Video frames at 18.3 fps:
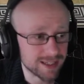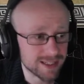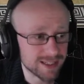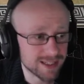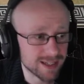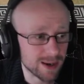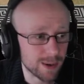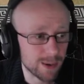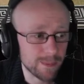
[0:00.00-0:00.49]

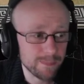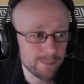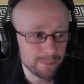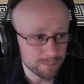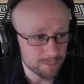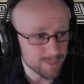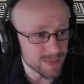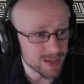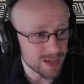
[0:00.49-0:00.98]
So
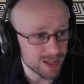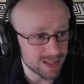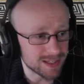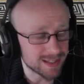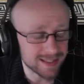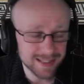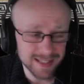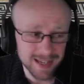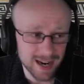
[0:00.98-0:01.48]

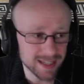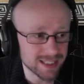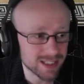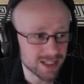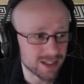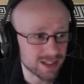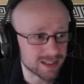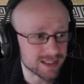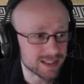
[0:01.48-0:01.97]
dice
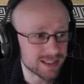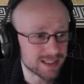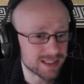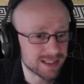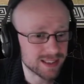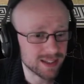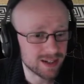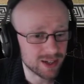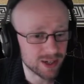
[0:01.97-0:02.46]

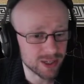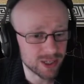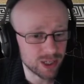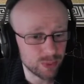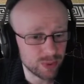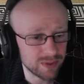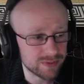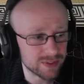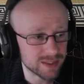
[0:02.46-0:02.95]
gods, are you
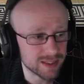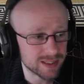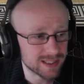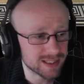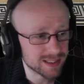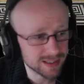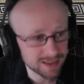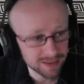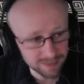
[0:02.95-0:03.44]
with
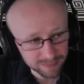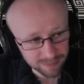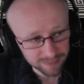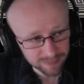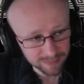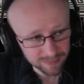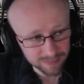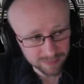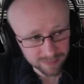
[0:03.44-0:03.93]
us?
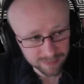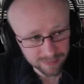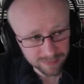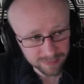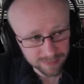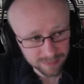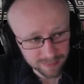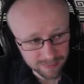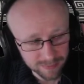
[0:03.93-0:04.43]

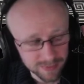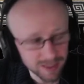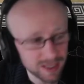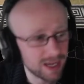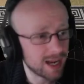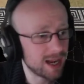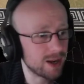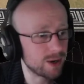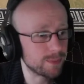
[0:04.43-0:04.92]

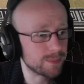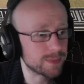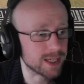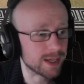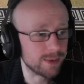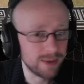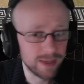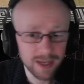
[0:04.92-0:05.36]
I hope so.